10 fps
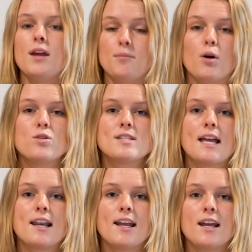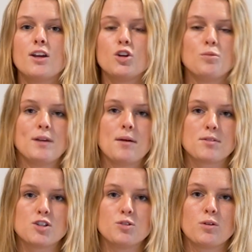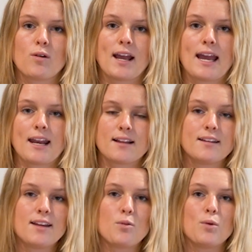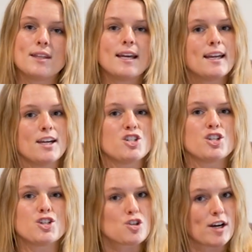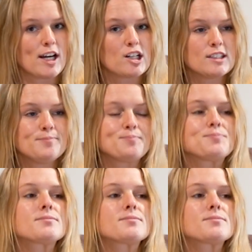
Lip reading: In post-editing, you'll be able to do it organically with a kitchen strainer.